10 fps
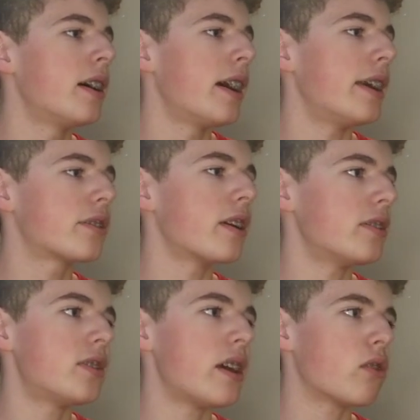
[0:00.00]
it's going to
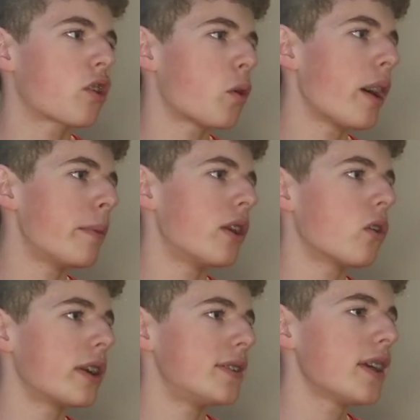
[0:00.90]
say requirement
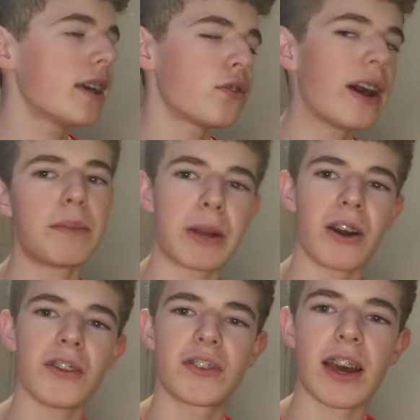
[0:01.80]
already satisfied
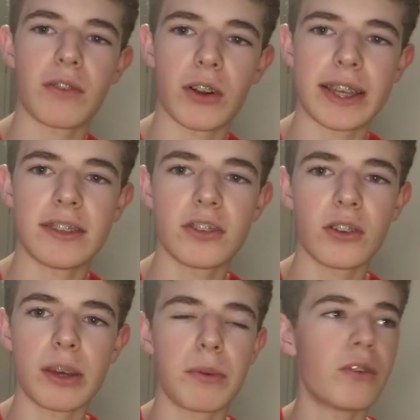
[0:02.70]
because I've already
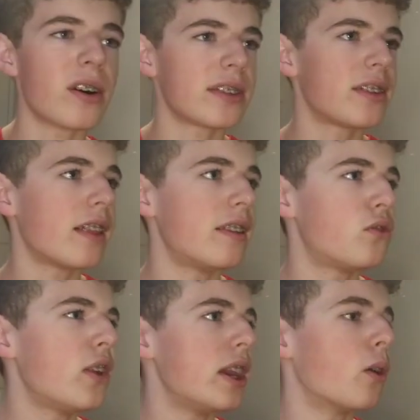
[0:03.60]
installed it before I started
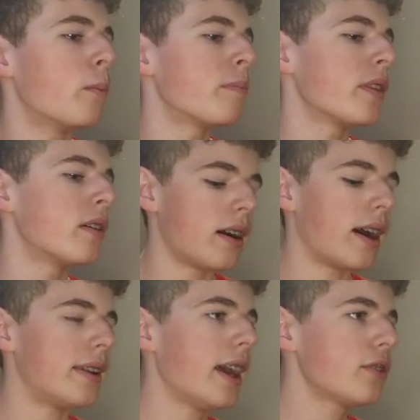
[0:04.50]
this video.
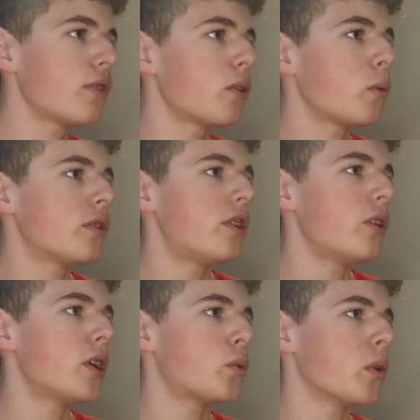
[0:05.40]
And next thing we want to
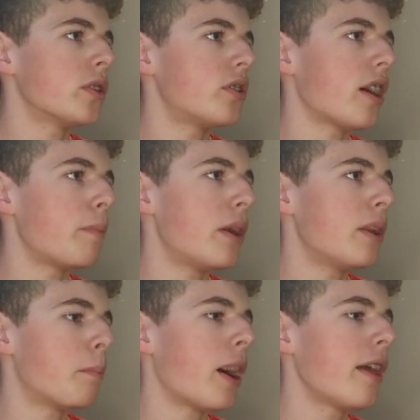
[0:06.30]
do is we want to type
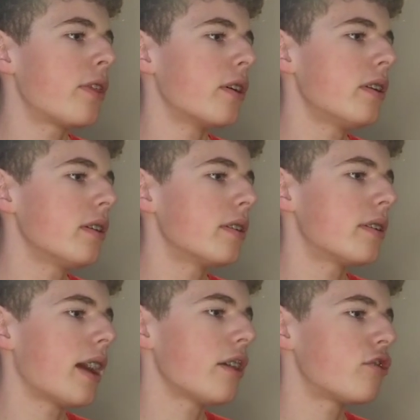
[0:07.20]
in
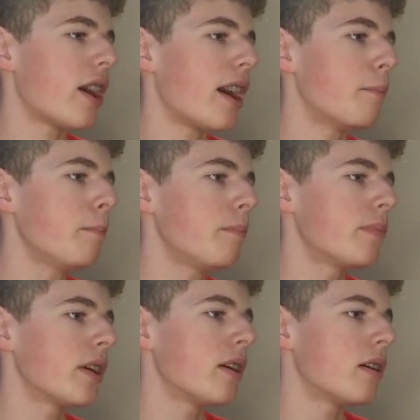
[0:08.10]
python-m
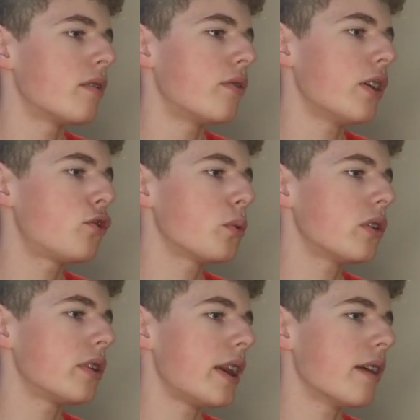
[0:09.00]

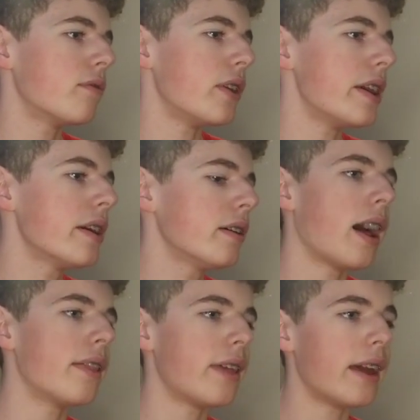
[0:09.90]
virtual env
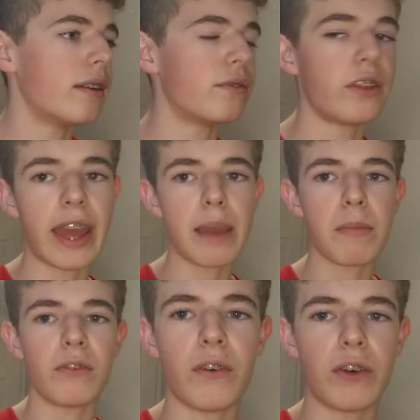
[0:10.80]
and then the
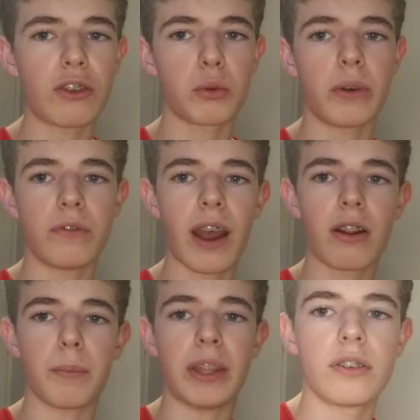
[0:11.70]
name virtual
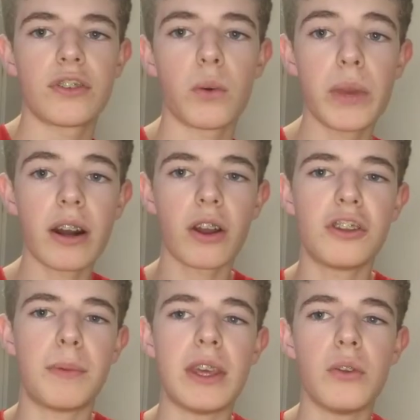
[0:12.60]
environment. So we are going
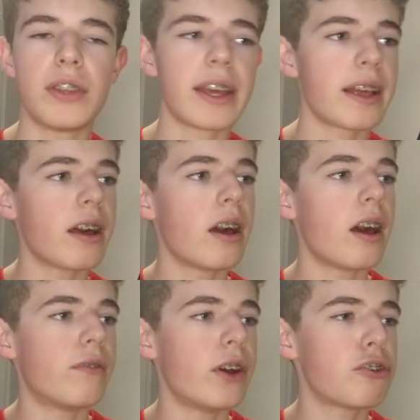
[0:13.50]
to be using
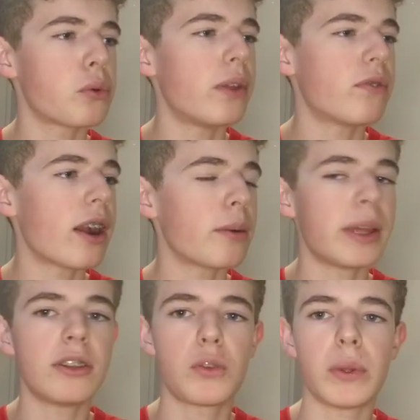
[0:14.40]
a virtual
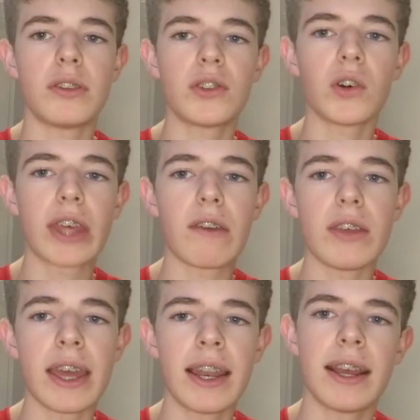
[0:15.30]
environment to install
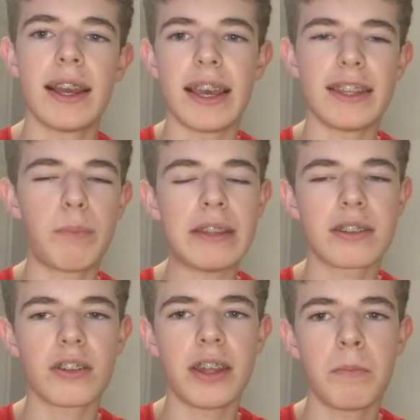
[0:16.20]
Kivy in. It's
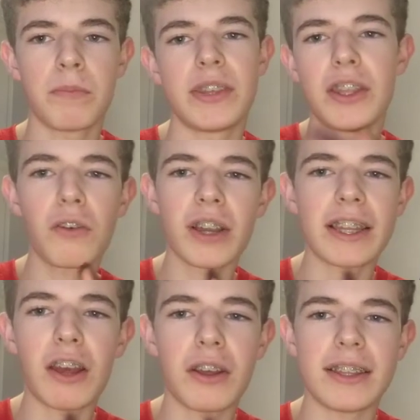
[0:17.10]
basically, you don't
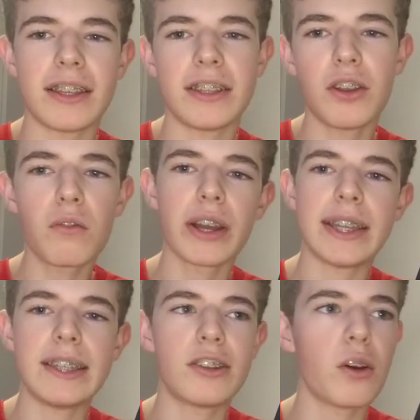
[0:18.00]
really
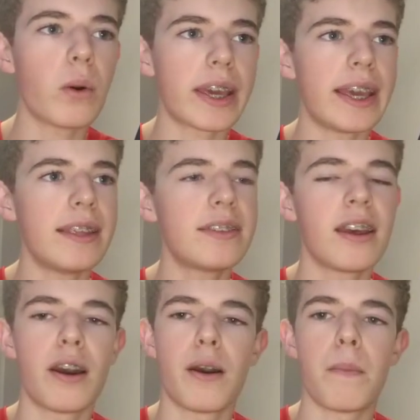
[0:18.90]
need to know what it is,
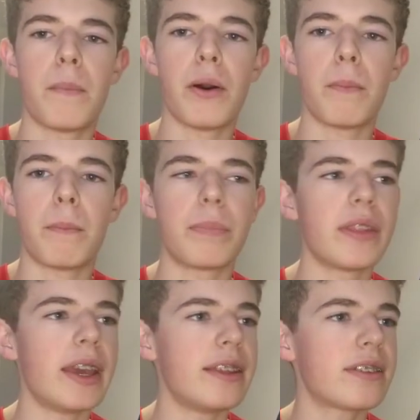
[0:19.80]
but
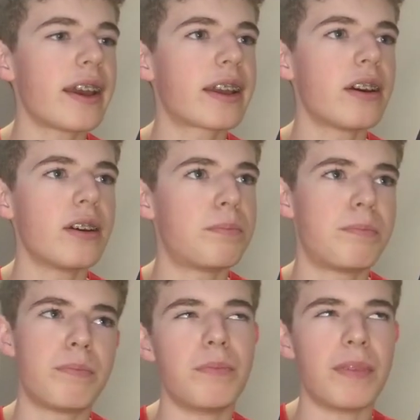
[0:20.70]
it's like an
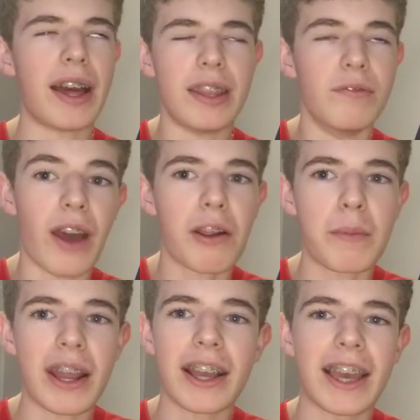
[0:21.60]

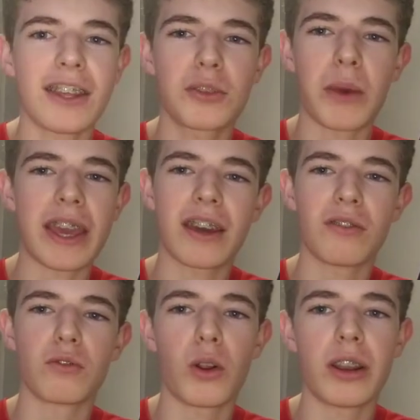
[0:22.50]
environment, I guess, where you
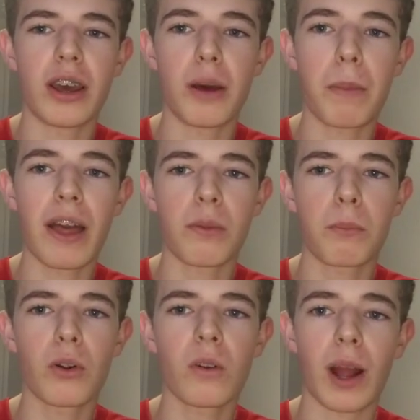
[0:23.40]
can run Python
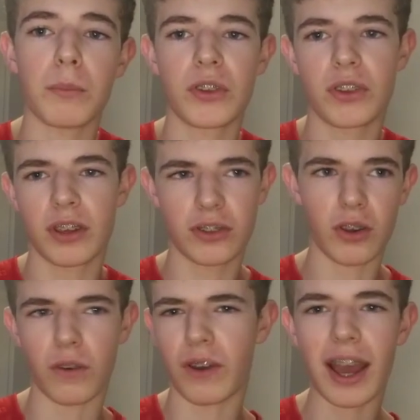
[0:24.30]
programs
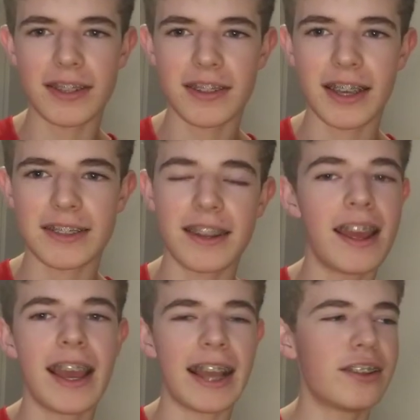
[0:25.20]
sort of isolated.
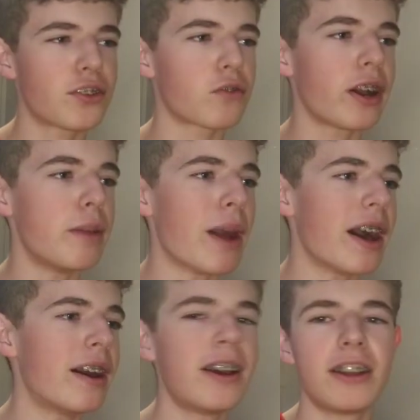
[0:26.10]
It doesn't really
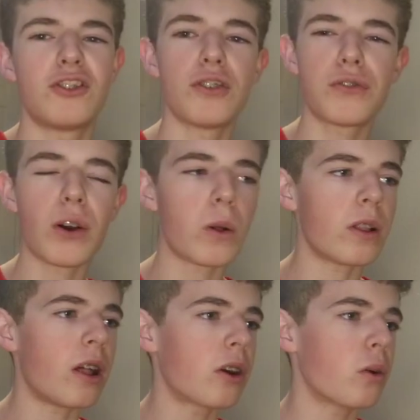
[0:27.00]
matter. Just
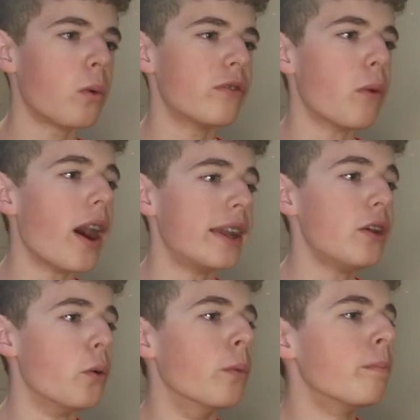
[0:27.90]
follow along with what I
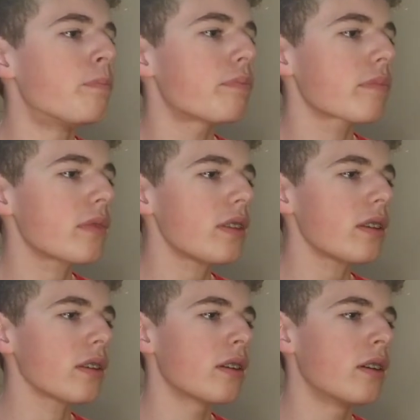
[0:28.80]
do.
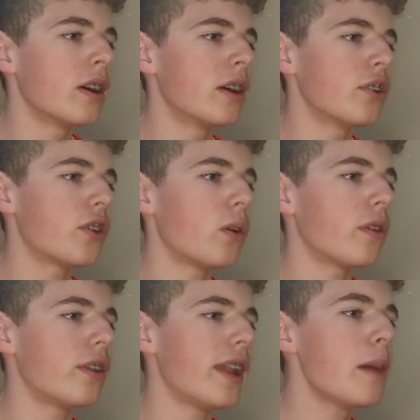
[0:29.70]
So
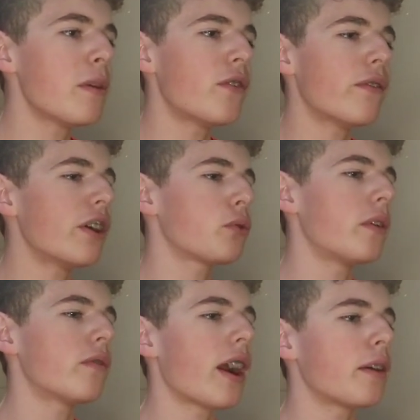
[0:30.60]
the name of the virtual
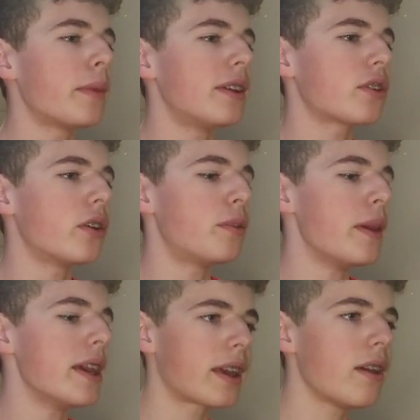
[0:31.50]
environment is going to
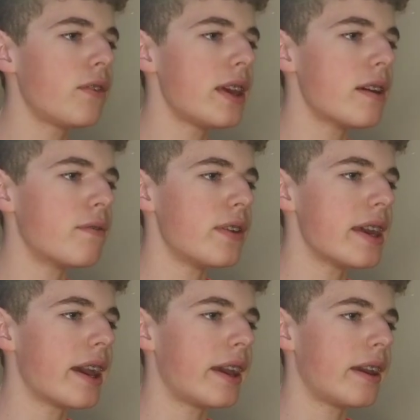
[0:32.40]
be
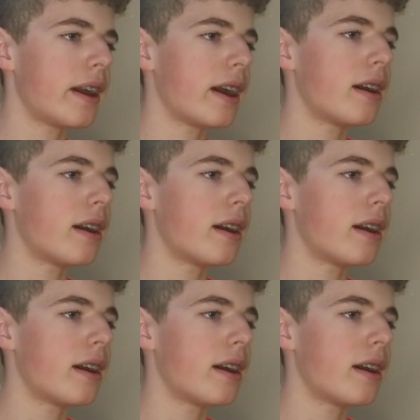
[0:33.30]
KivyVenv.